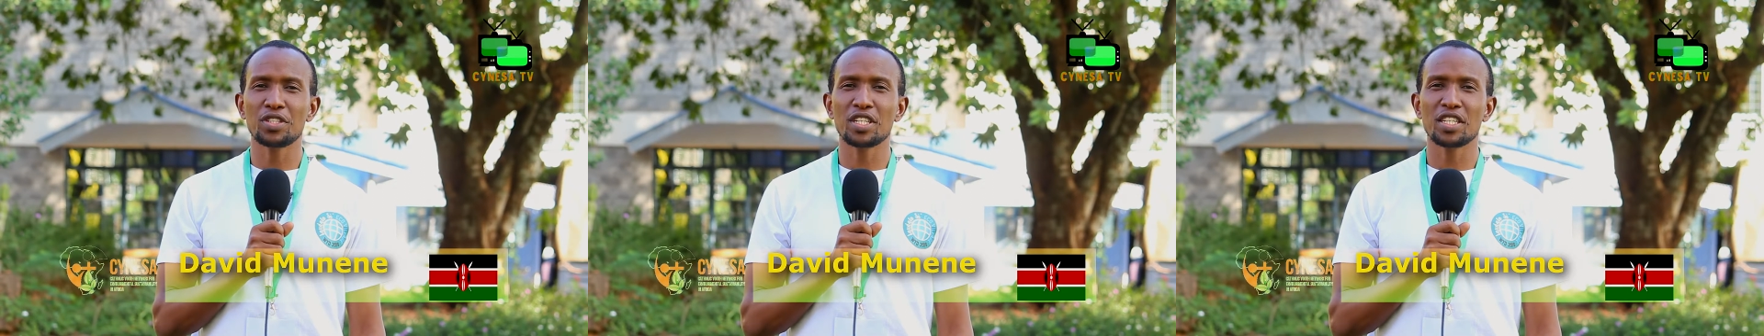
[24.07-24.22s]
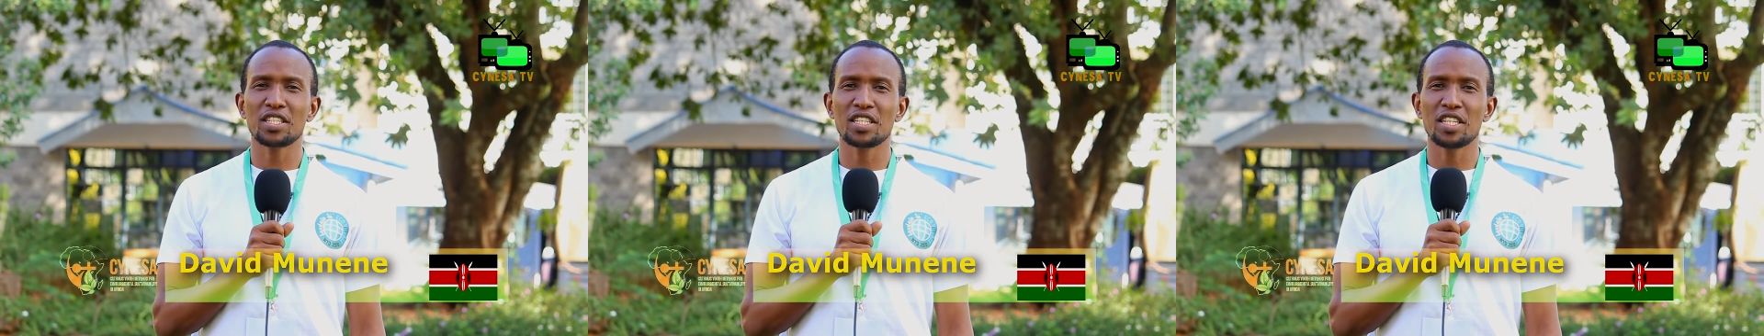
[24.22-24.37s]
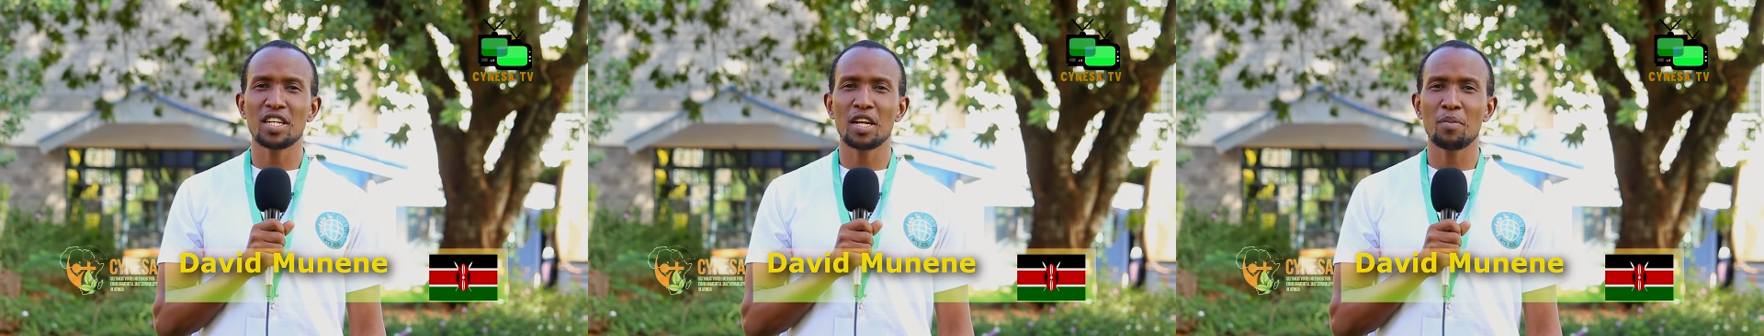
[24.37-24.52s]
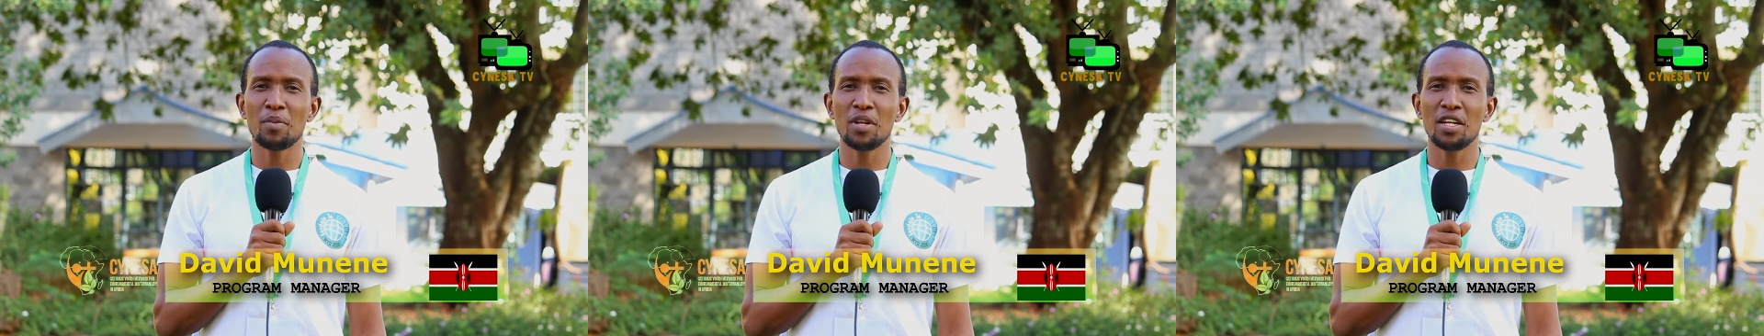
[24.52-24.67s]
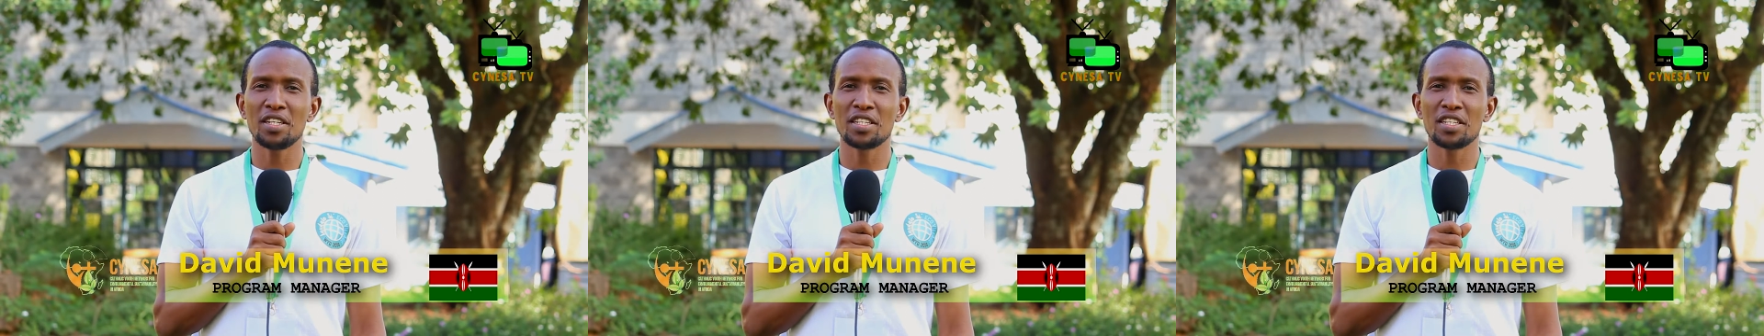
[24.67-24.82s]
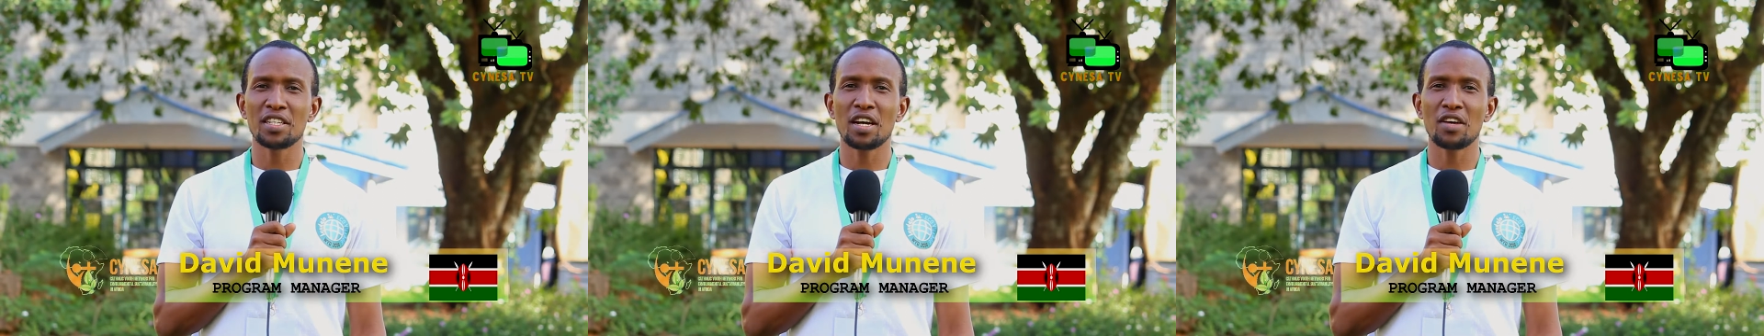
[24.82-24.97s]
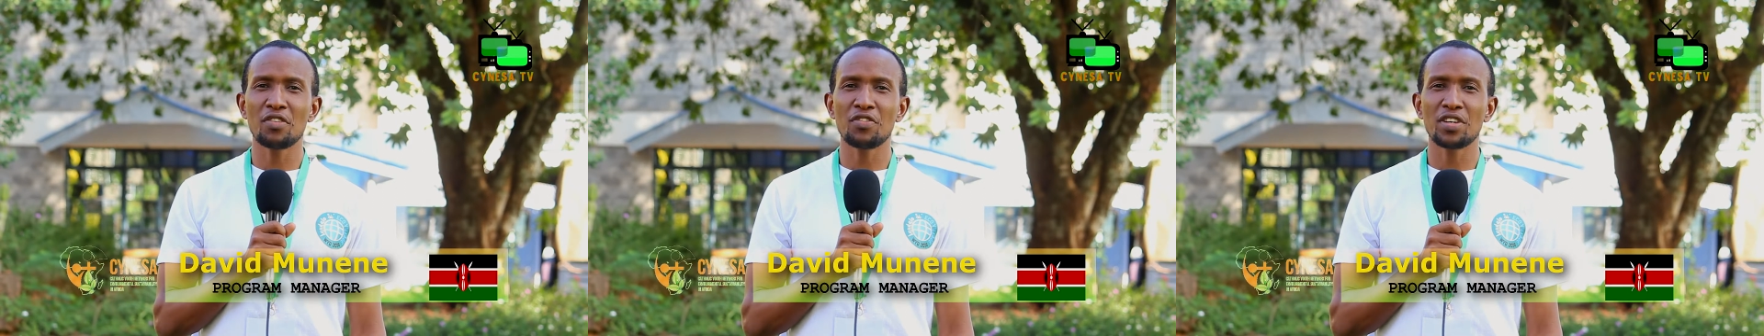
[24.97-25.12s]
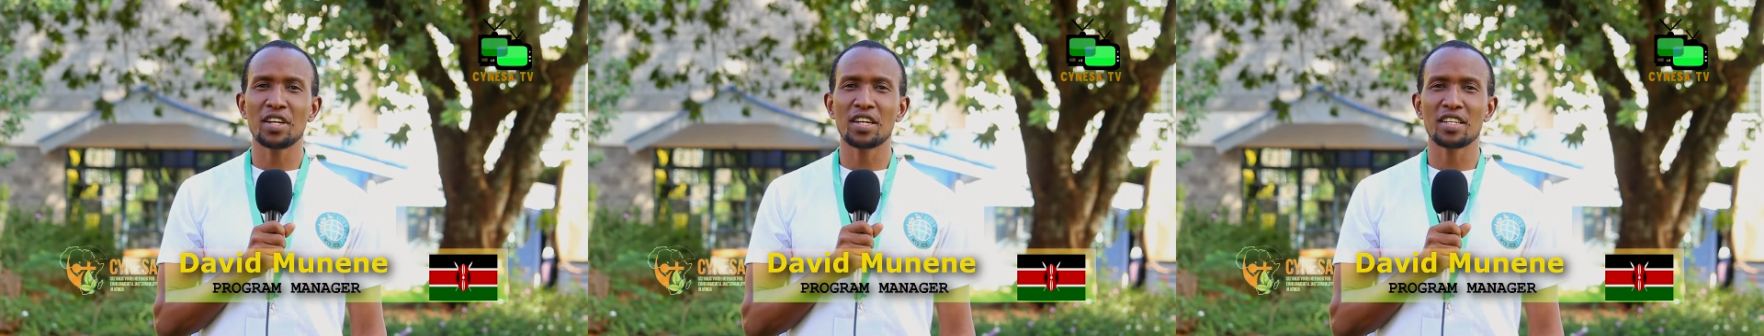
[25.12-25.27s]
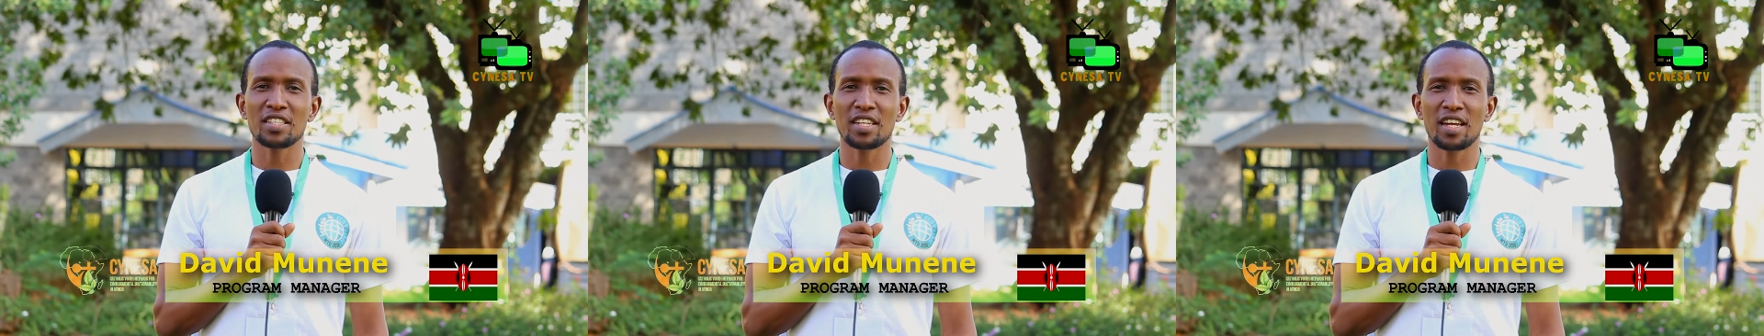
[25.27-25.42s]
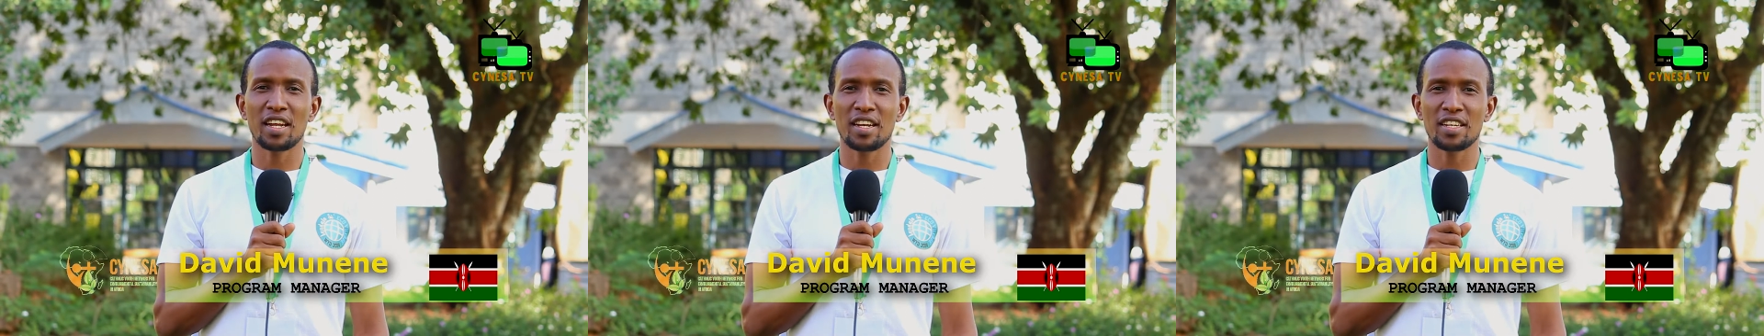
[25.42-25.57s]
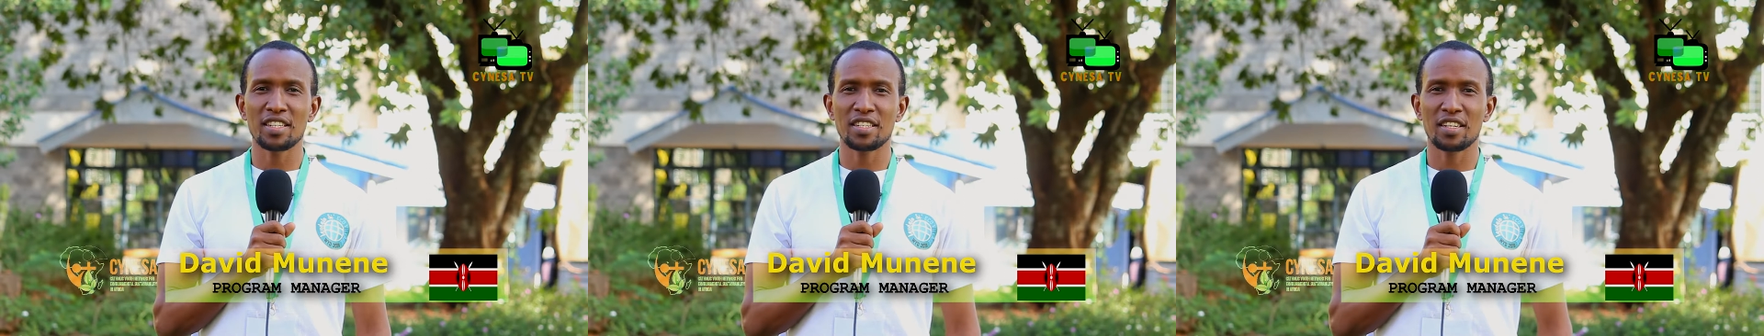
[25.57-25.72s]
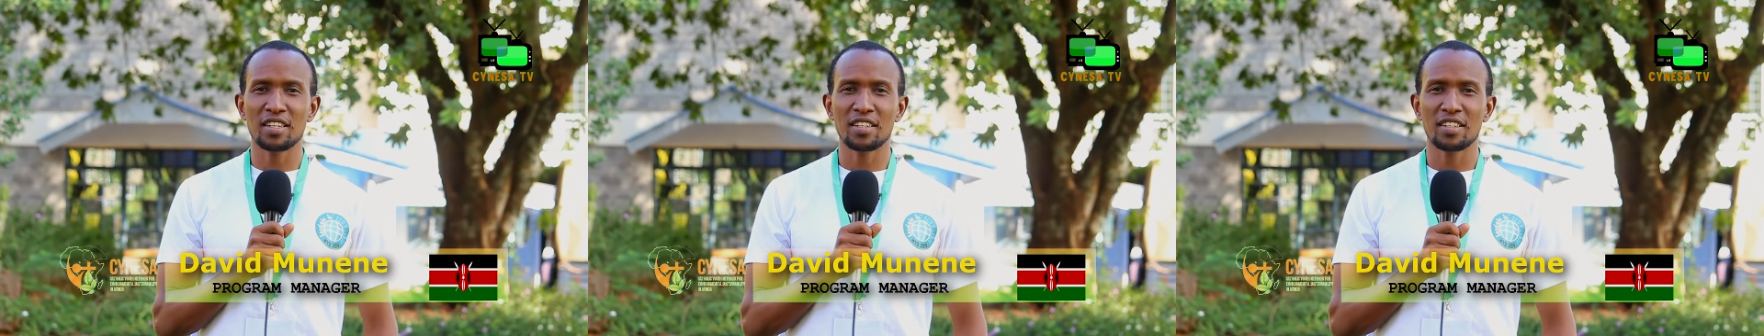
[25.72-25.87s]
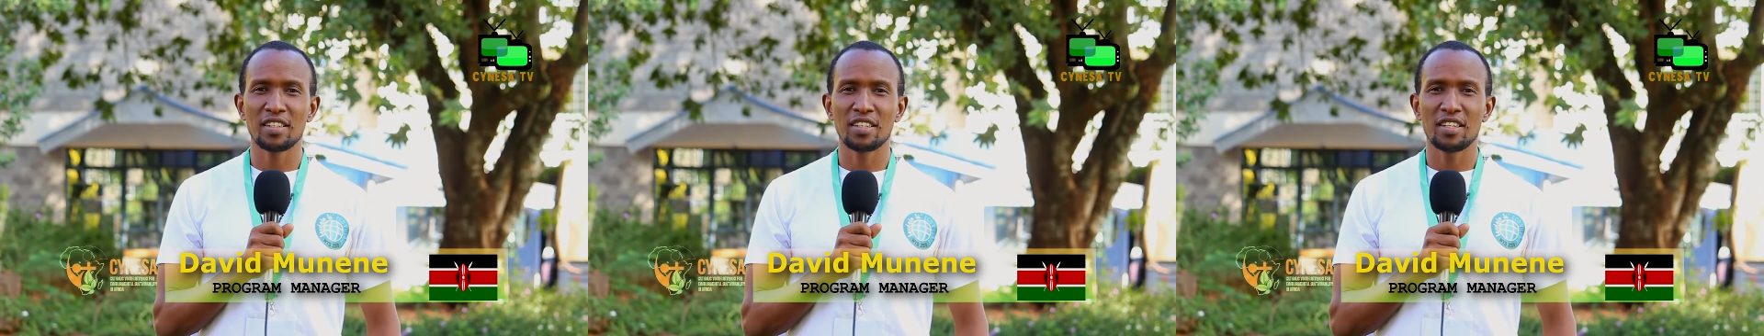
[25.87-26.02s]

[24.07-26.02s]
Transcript: Sustainability in Africa, Cynesa.